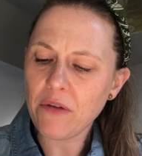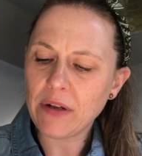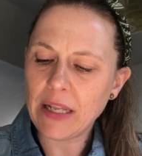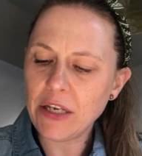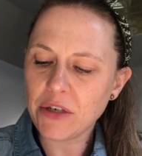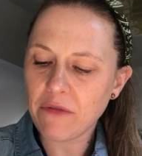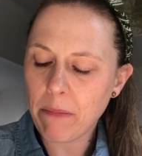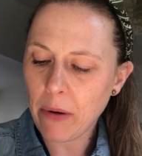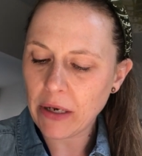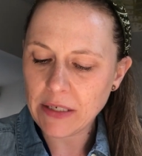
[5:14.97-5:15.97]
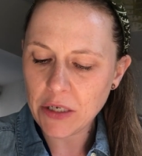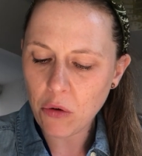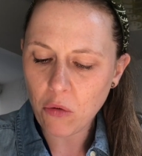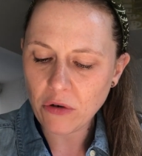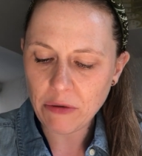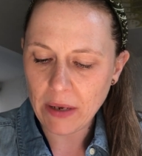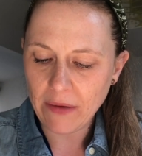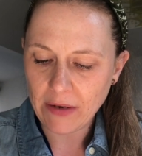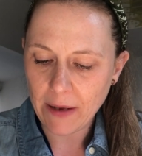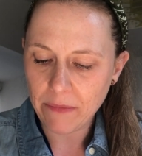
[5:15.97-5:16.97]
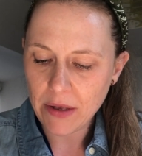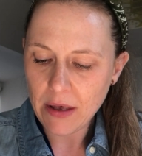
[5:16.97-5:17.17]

of glint of a biting autumn evening,